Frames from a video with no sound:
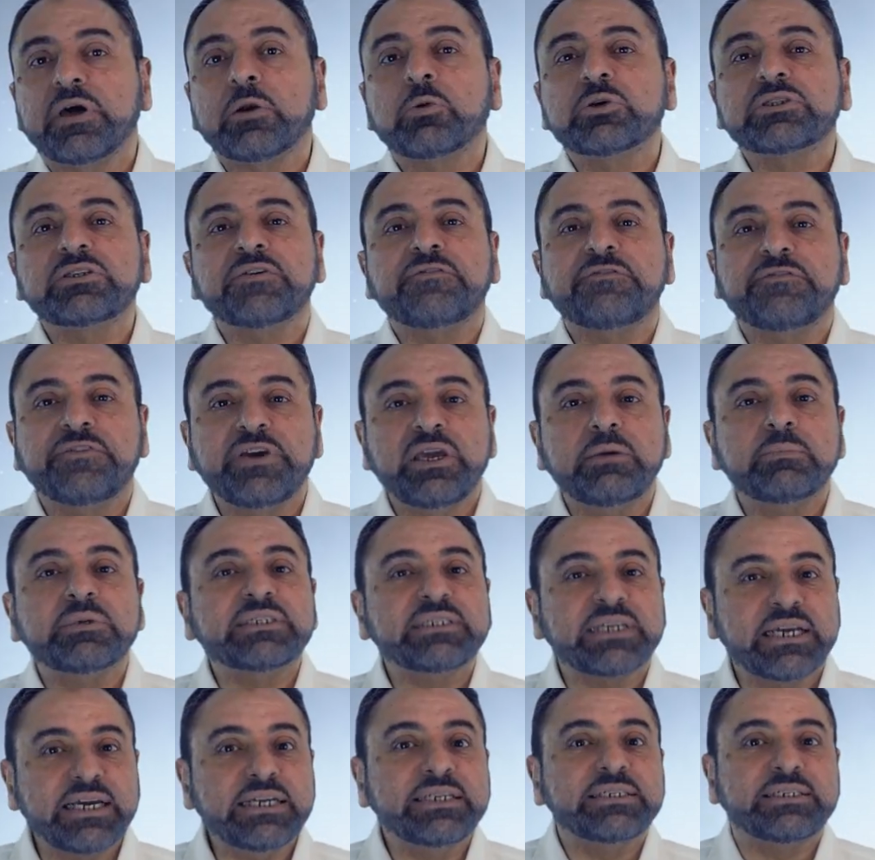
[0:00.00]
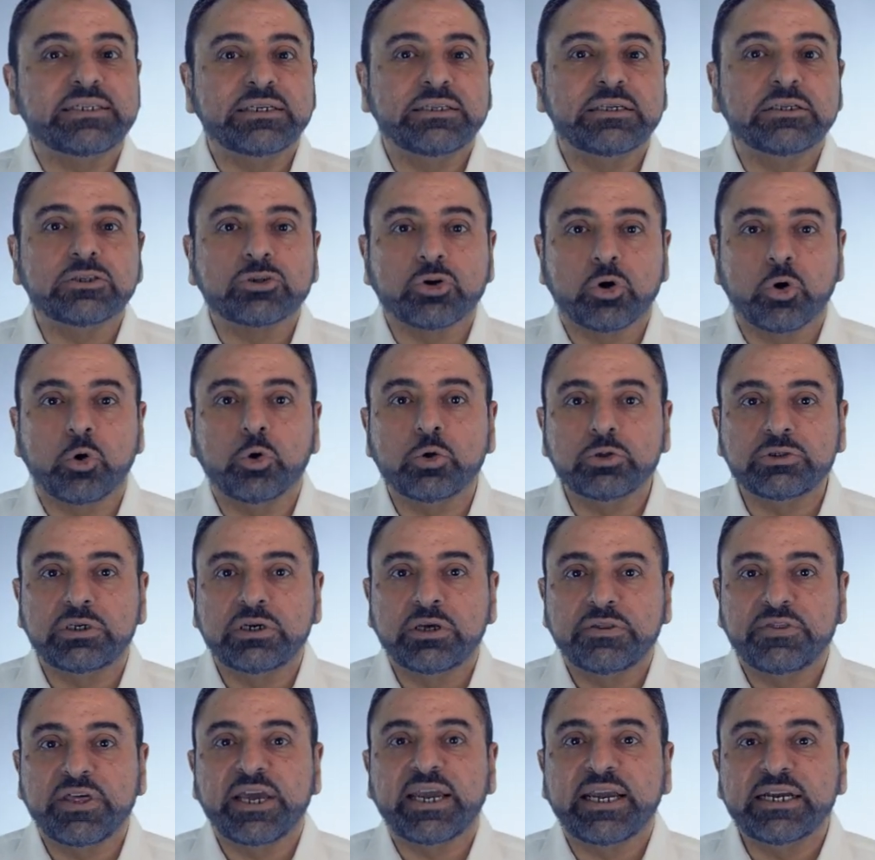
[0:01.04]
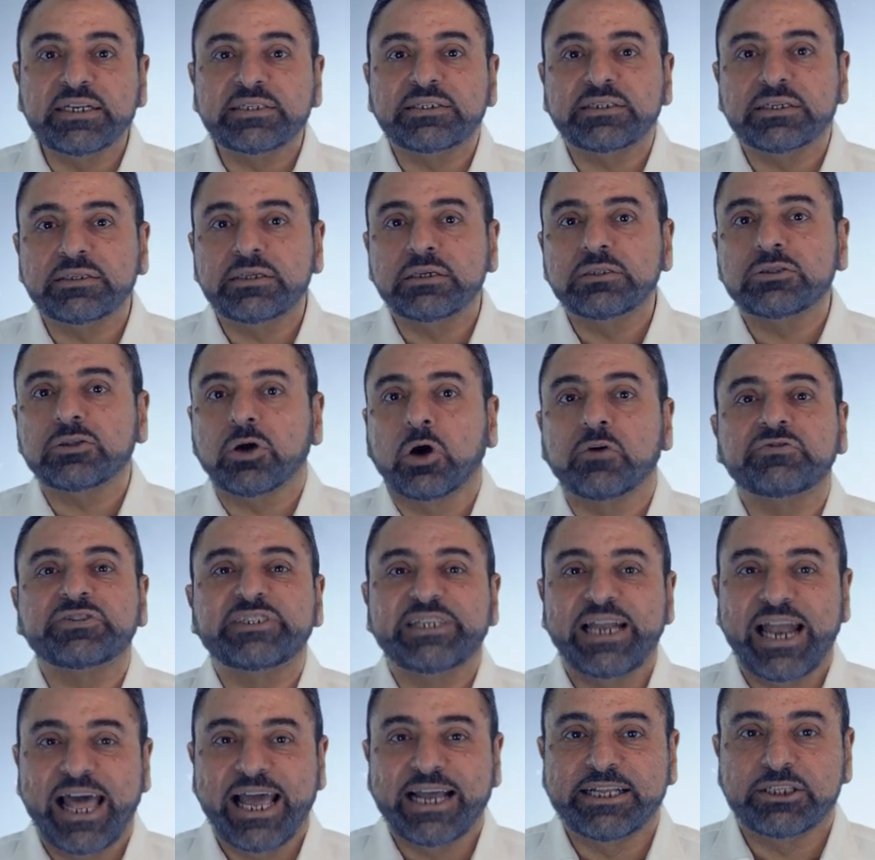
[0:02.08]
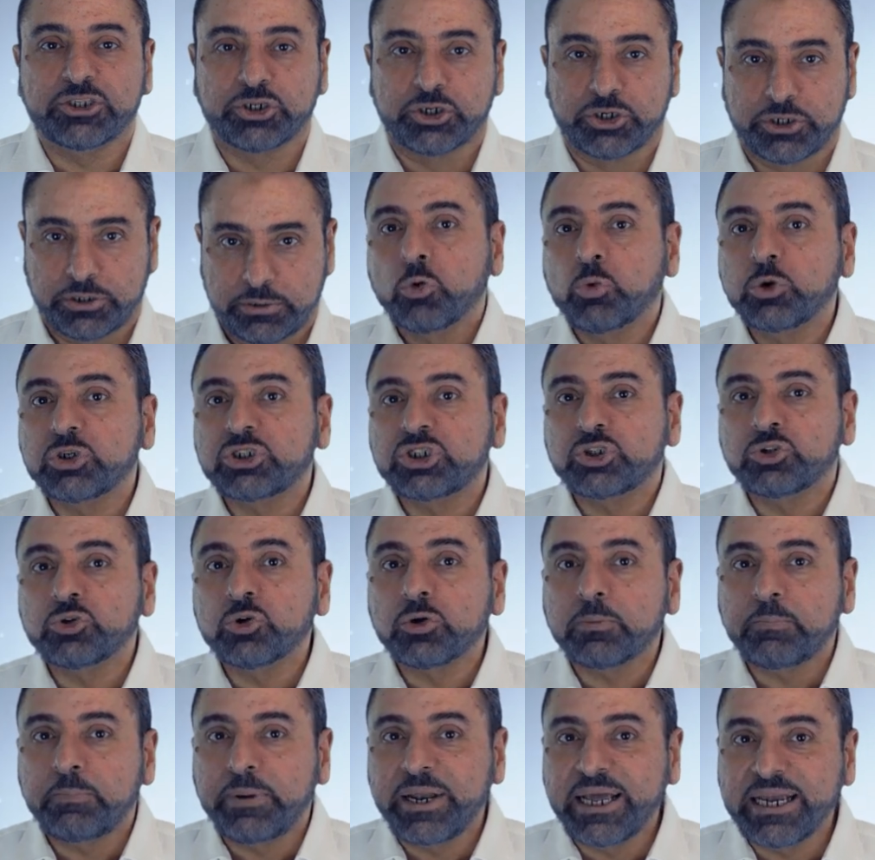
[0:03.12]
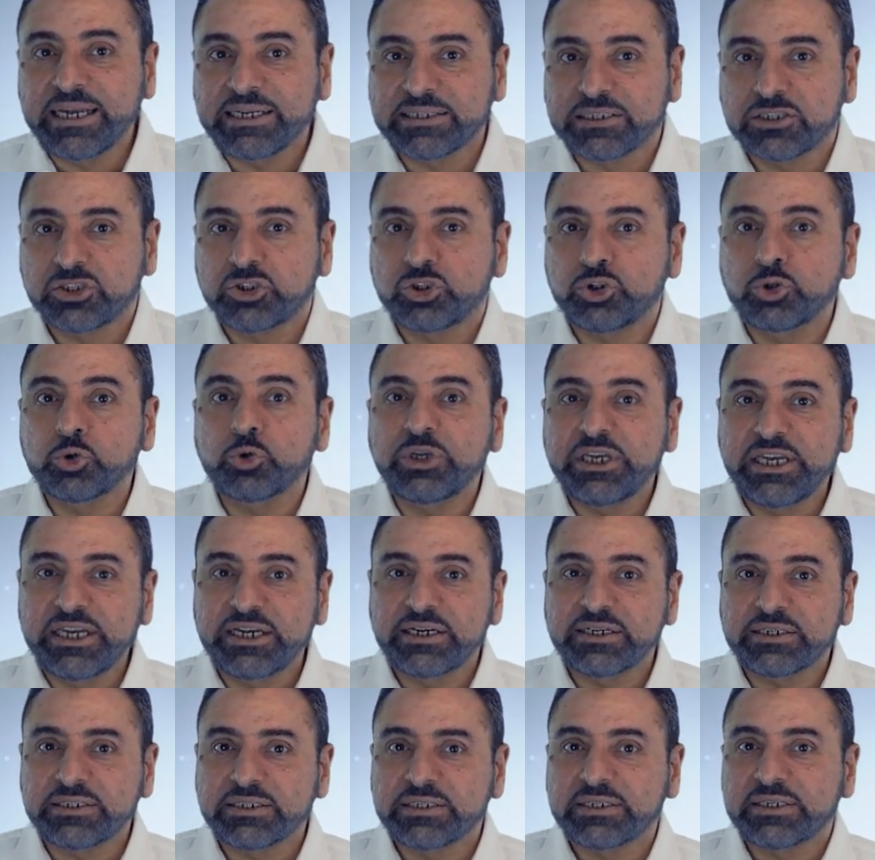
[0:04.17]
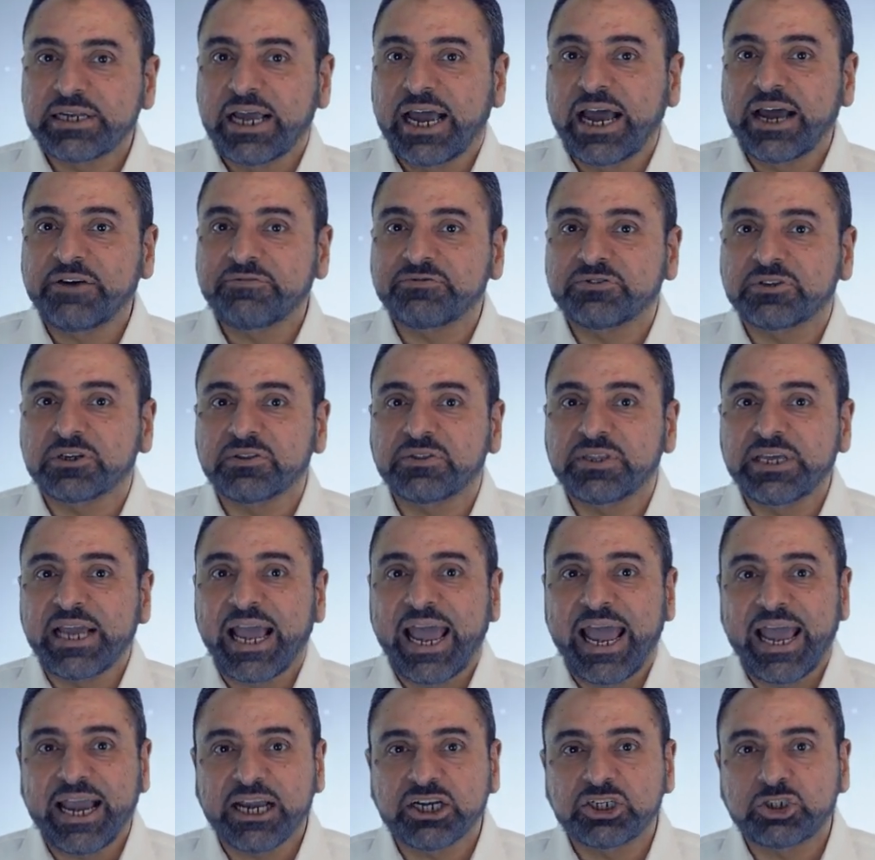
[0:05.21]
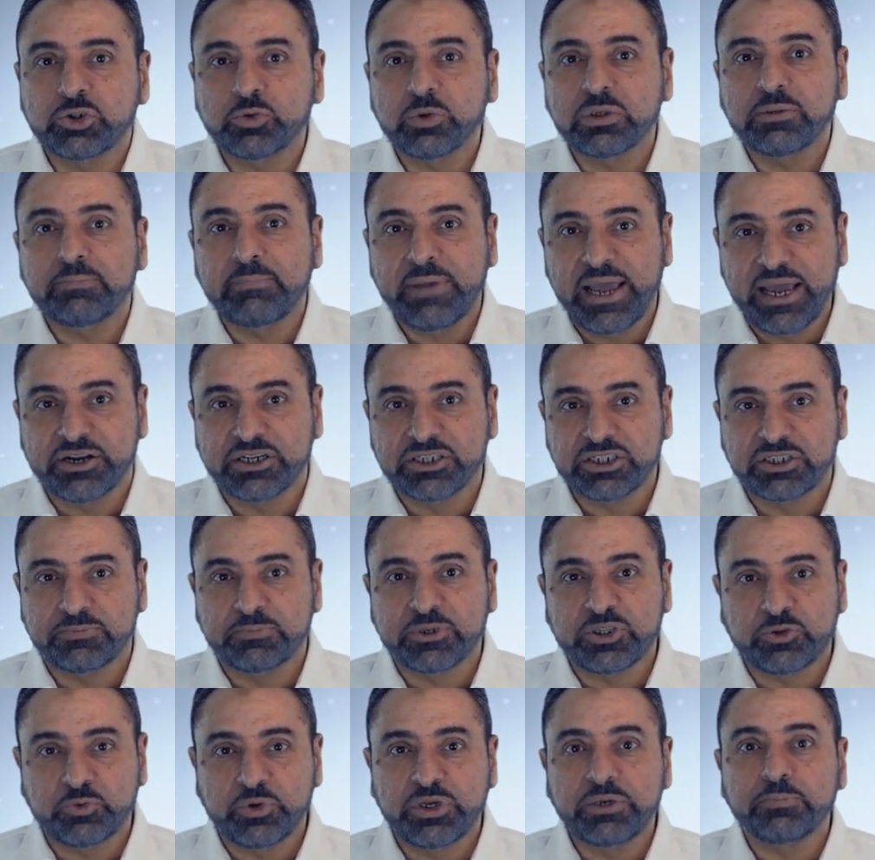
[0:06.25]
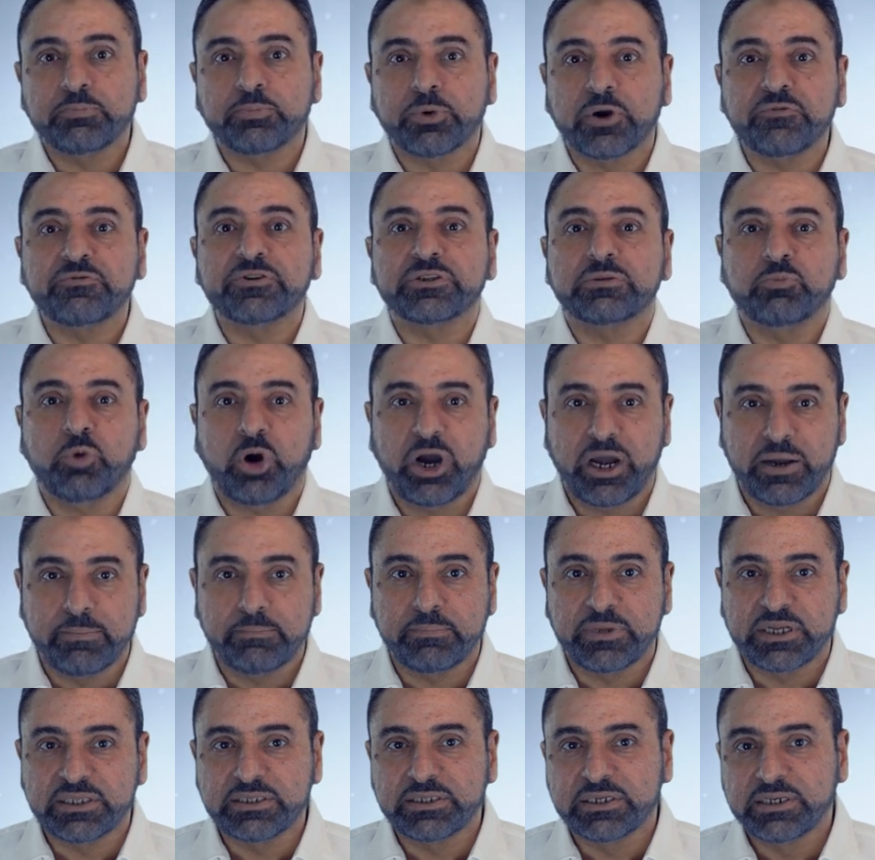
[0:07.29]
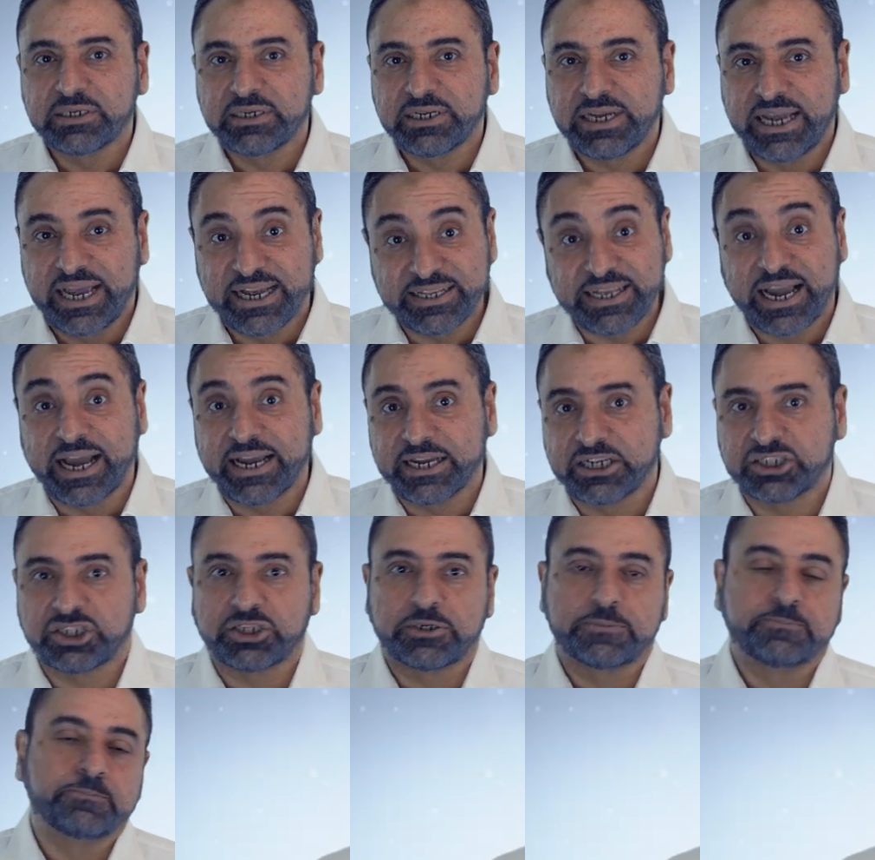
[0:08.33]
There was a famous incident called the Incident of Slander, which took place 2 years after the actual marriage between Prophet Muhammad and Aisha,